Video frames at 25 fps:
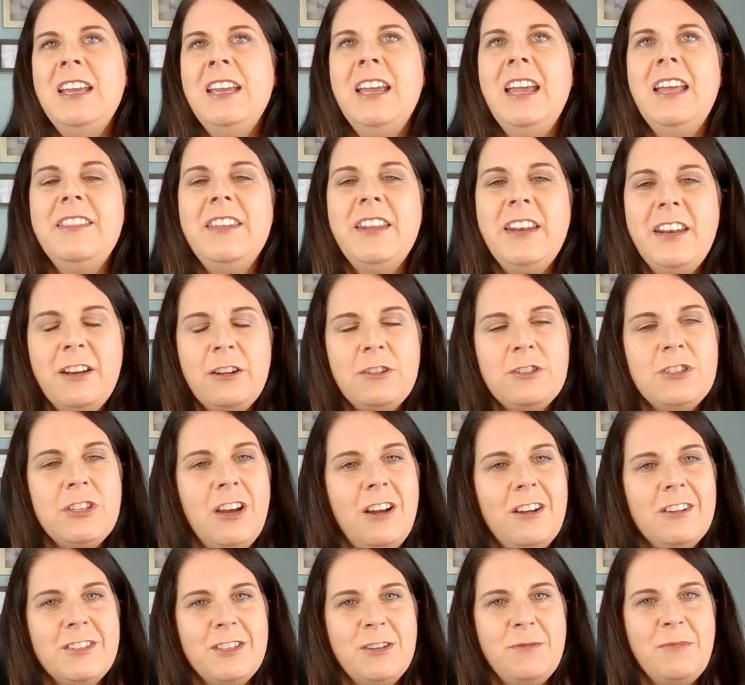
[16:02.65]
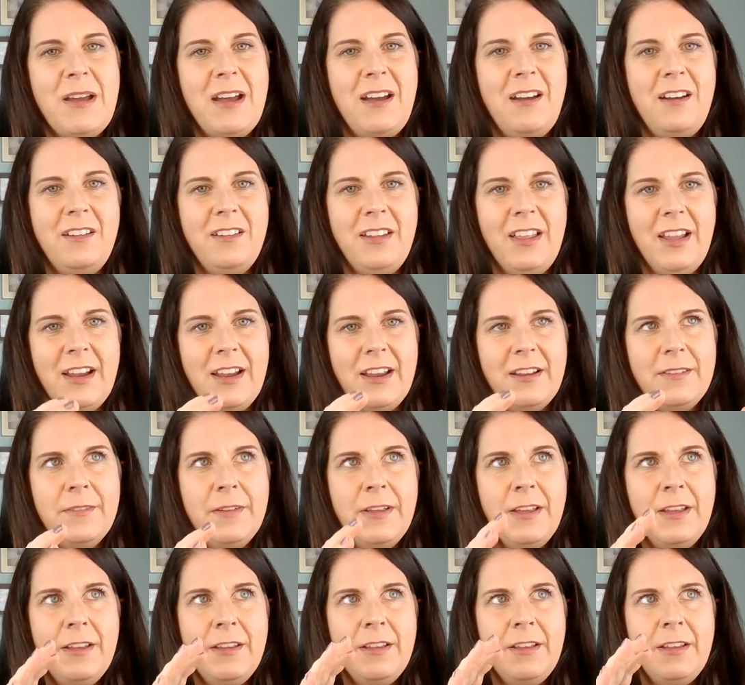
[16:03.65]
And then it'll talk to you about like
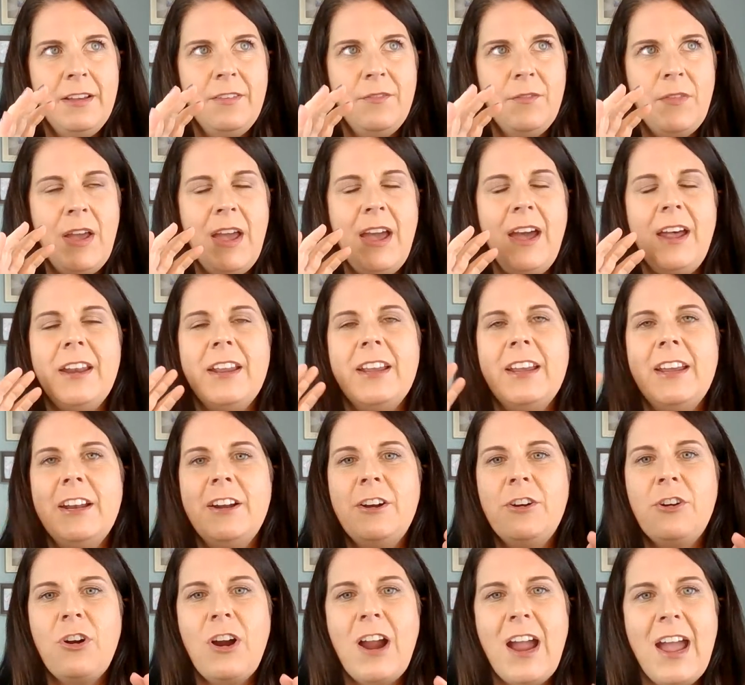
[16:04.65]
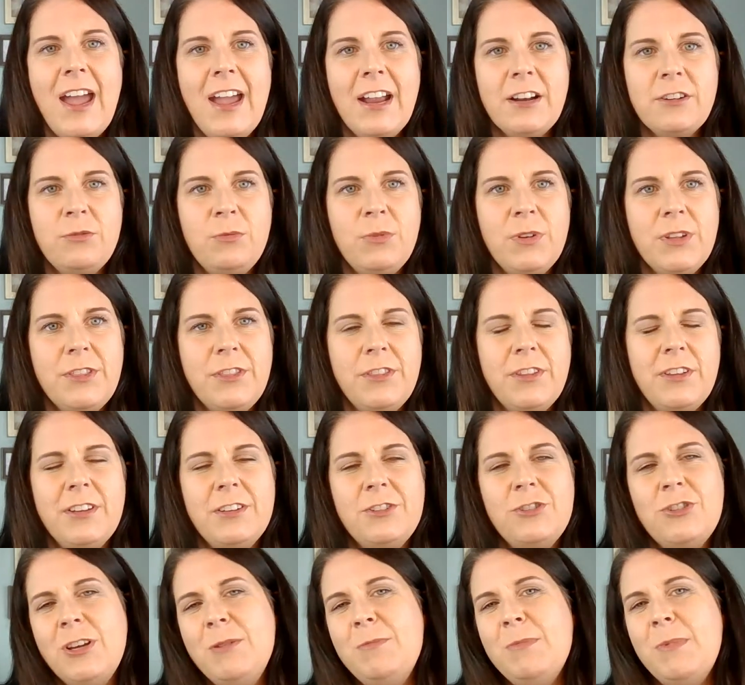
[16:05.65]
how to interact with the
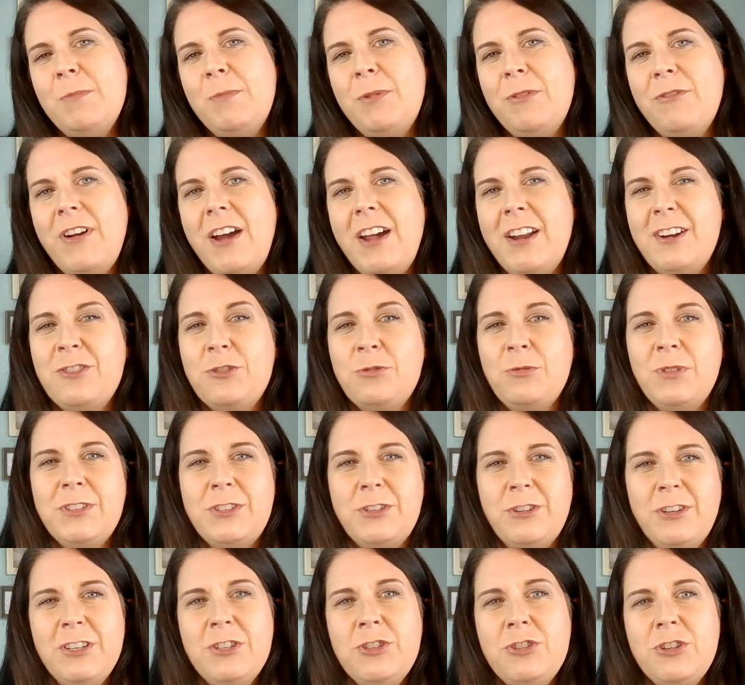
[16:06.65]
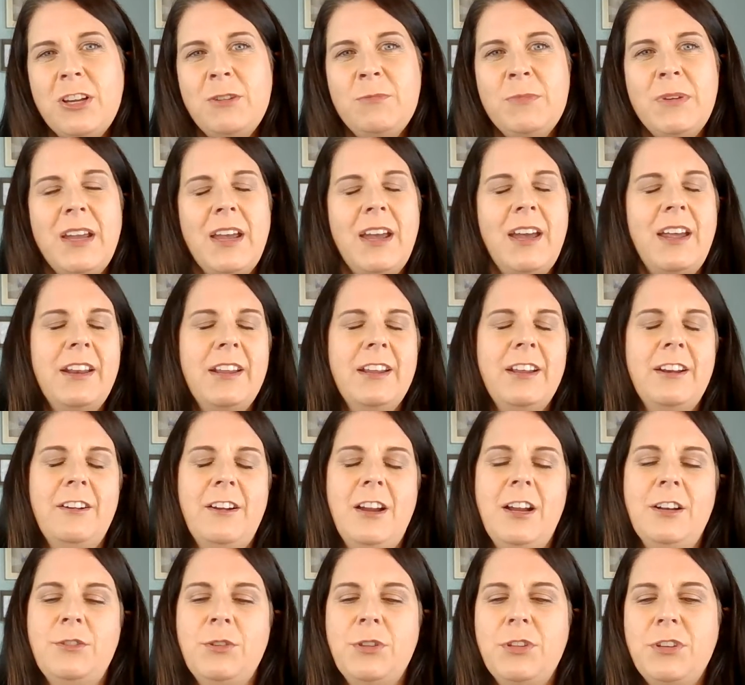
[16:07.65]
treatment providers once they're in treatment, how to
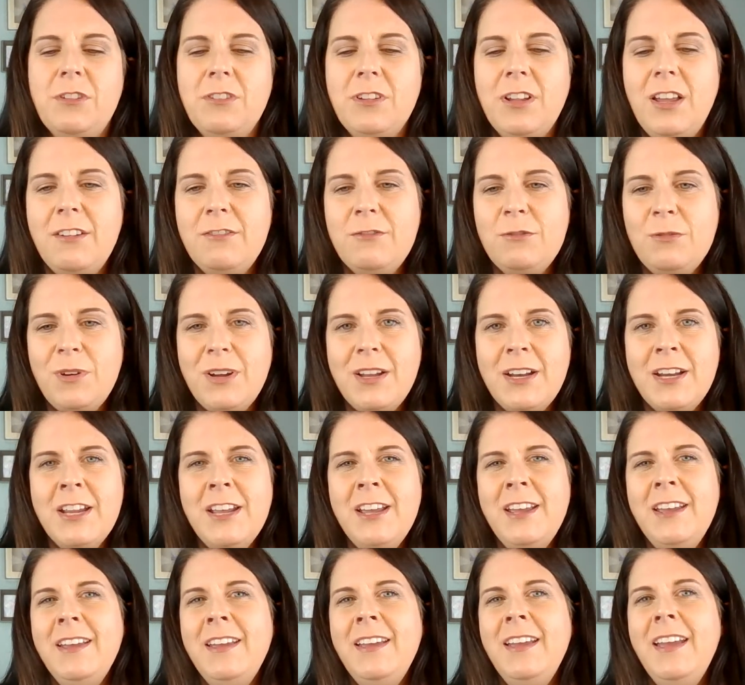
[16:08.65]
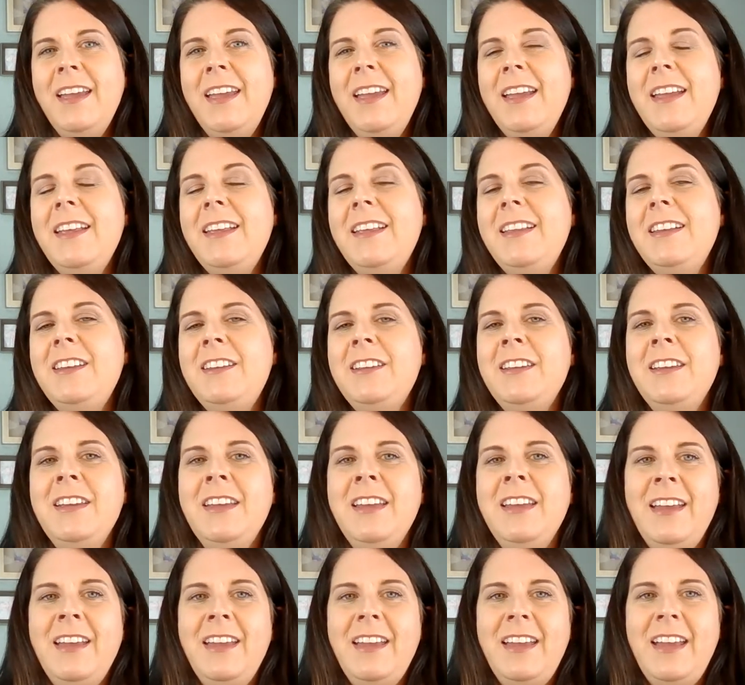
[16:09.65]
interact with your loved one. And
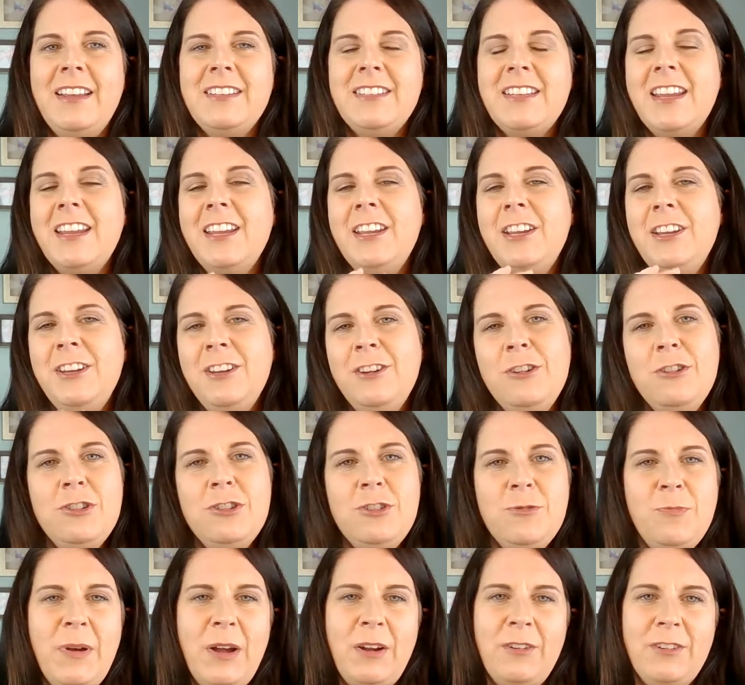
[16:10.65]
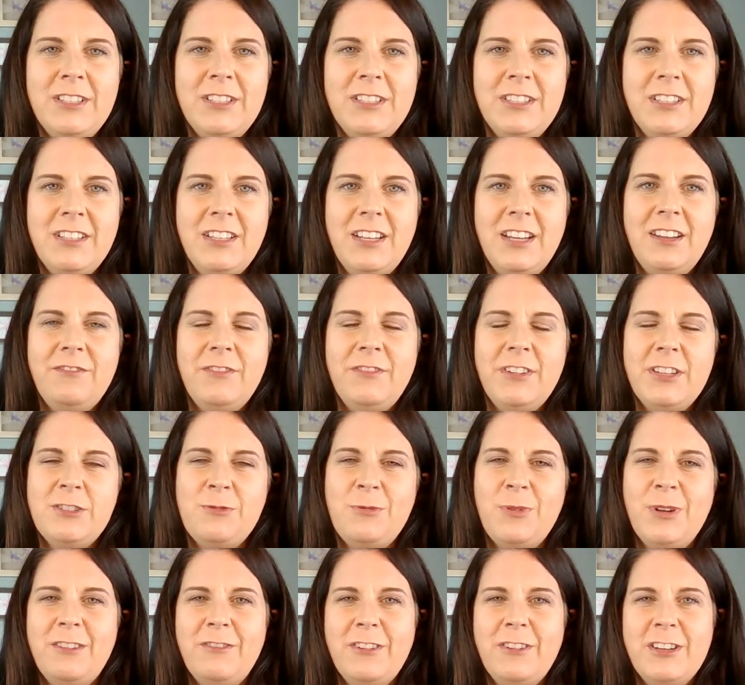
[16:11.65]
as a huge bonus in the
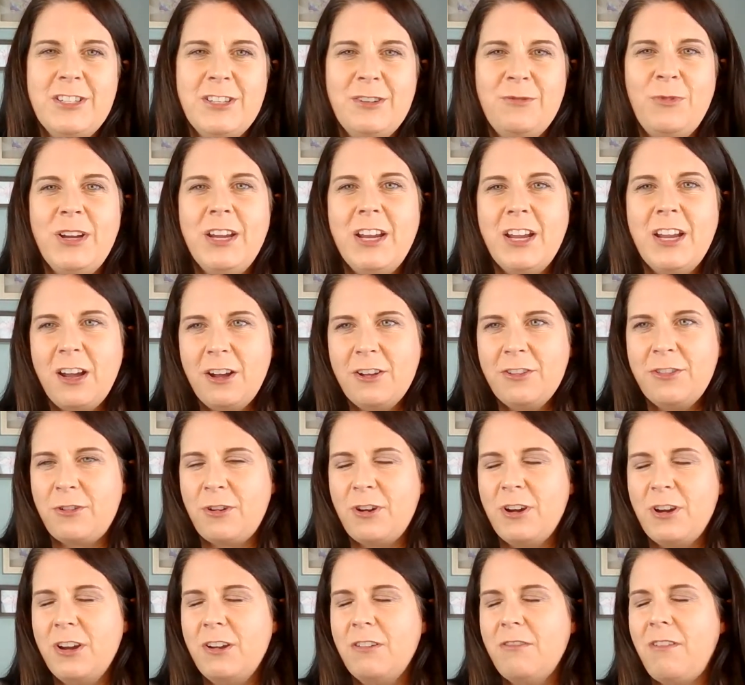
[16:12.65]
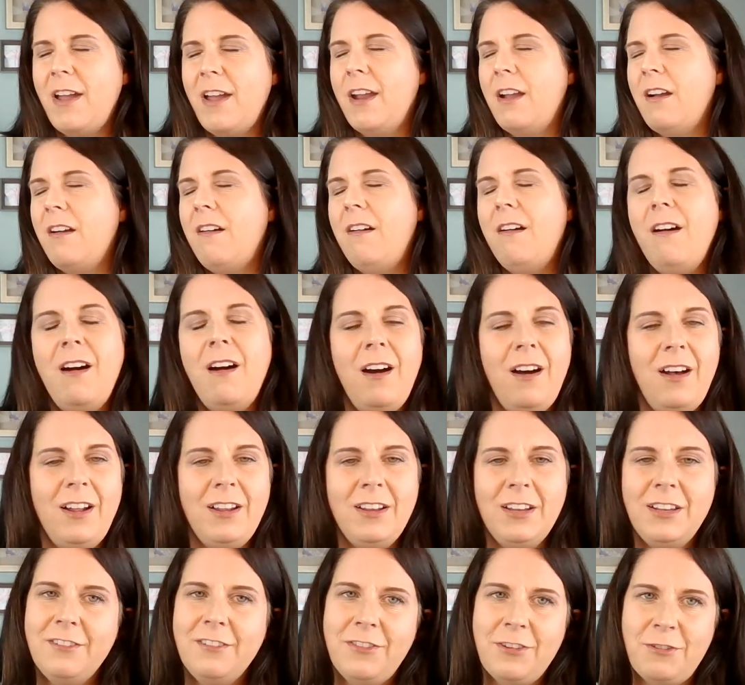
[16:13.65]
invisible intervention, we go through like
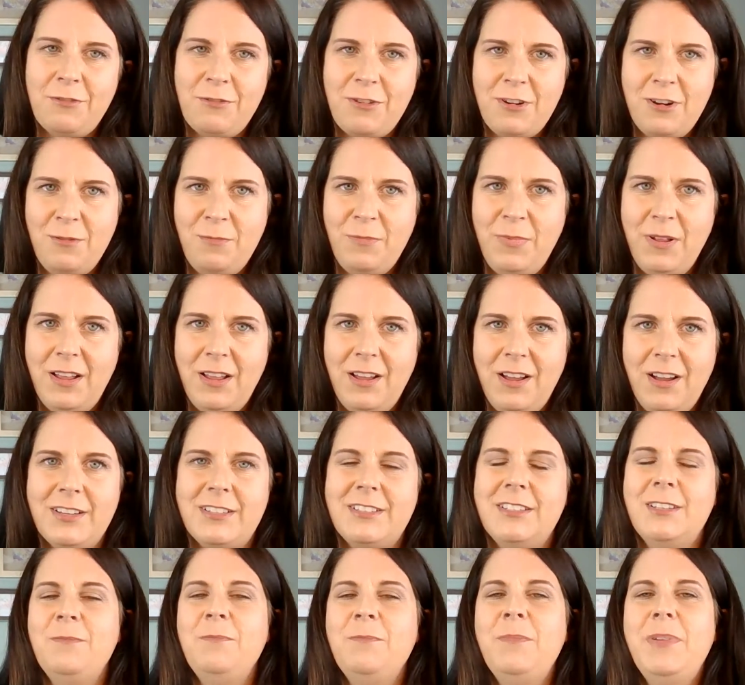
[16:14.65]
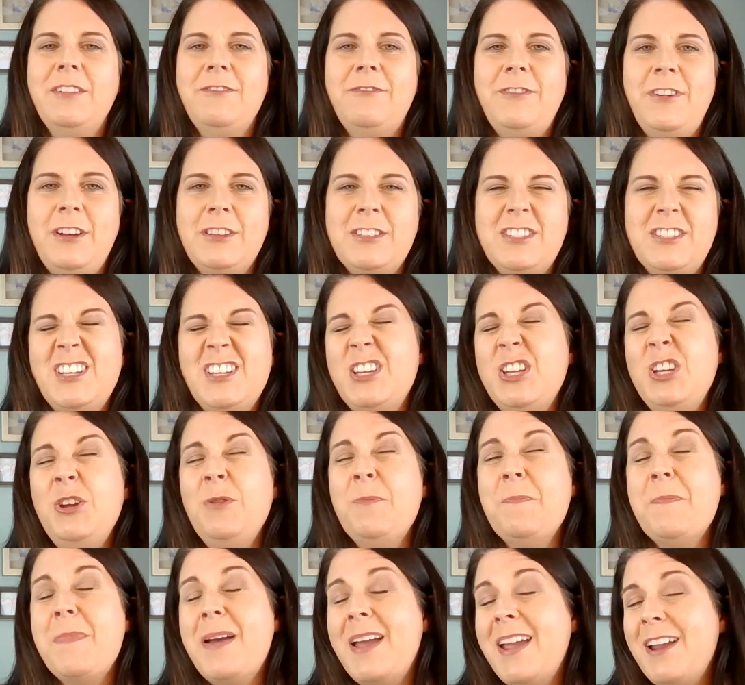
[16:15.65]
all of the roadblocks and pitfalls that
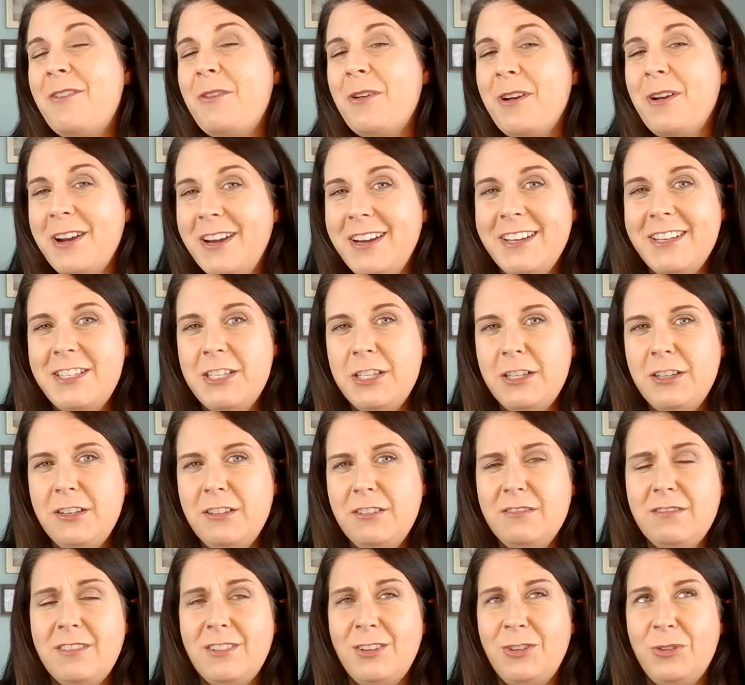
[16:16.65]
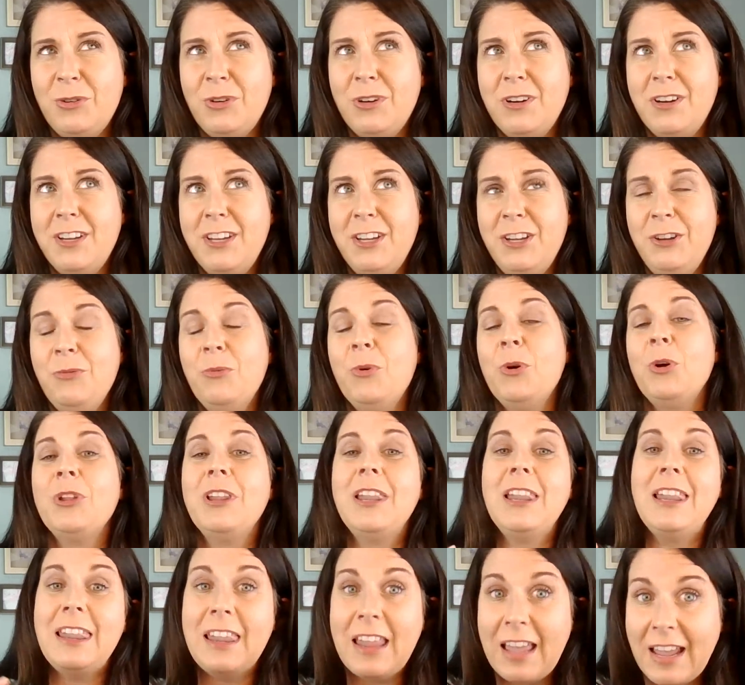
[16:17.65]
you may run into or you
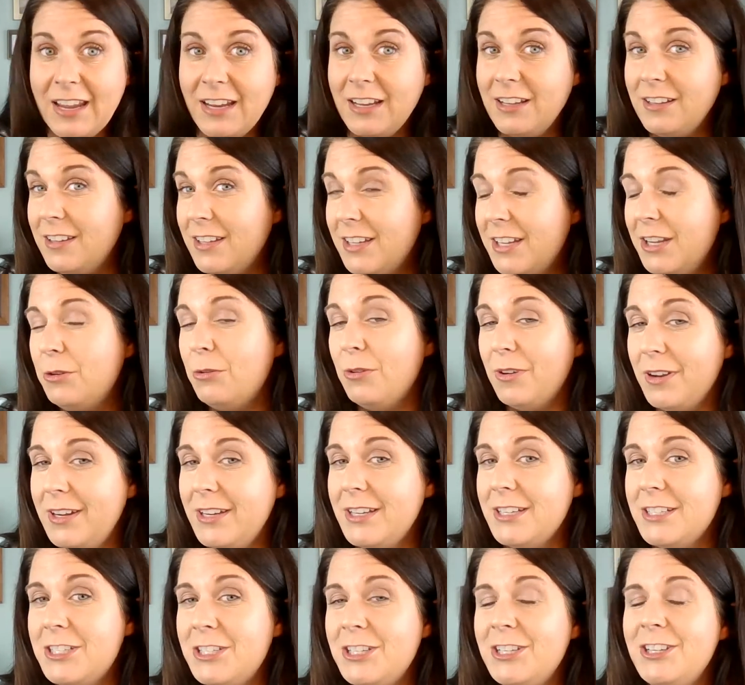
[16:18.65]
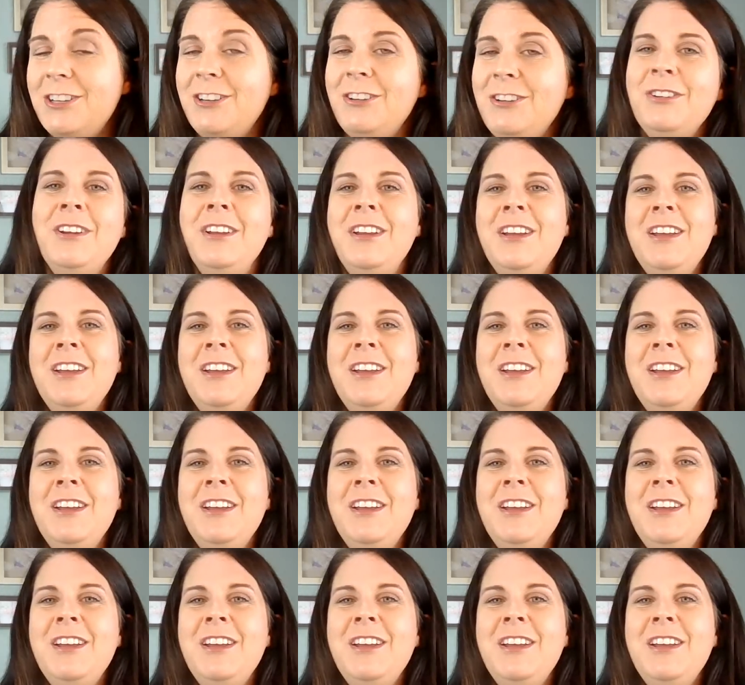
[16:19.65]
will likely run into.